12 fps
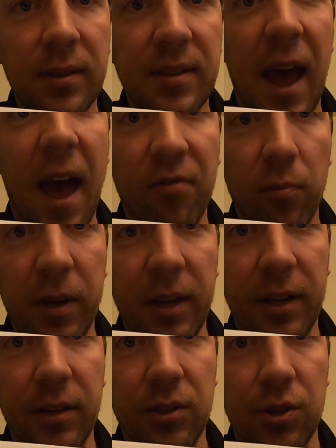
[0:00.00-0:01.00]
gets half a beat
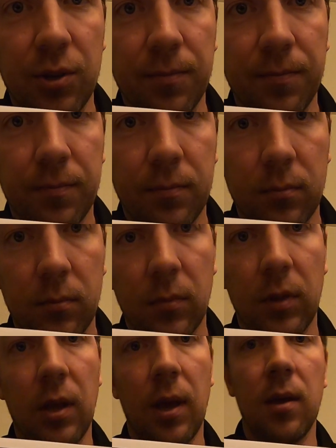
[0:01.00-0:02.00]
each.
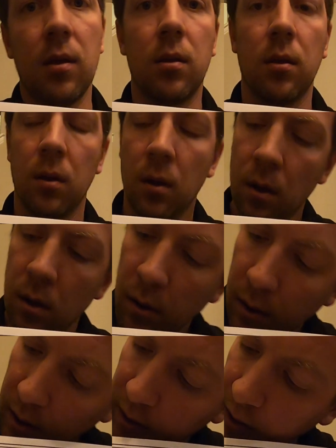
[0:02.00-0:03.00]
Okay.
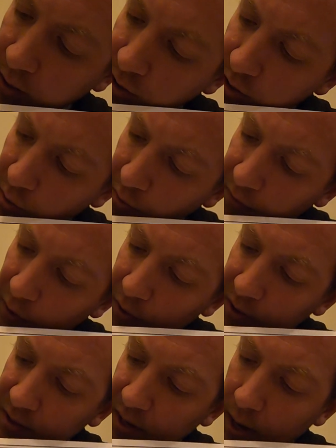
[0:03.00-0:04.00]
And again, just to review
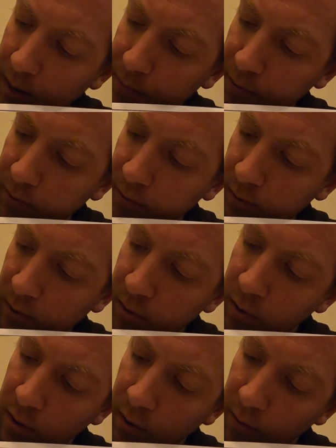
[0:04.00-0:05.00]
at the top,
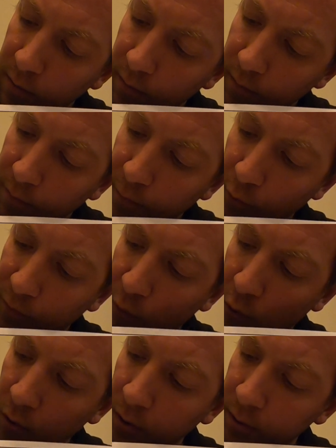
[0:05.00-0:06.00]

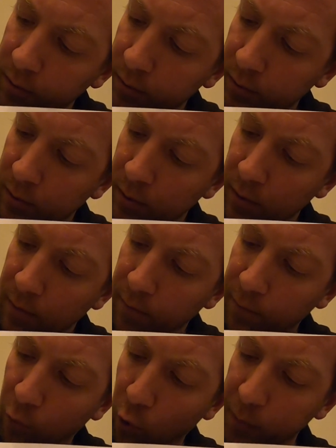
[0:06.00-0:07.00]
4/4,
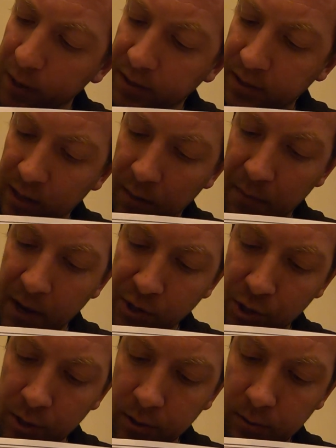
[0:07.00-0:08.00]
4 beats in a
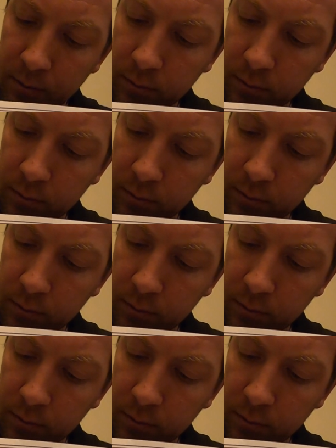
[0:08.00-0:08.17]
measure,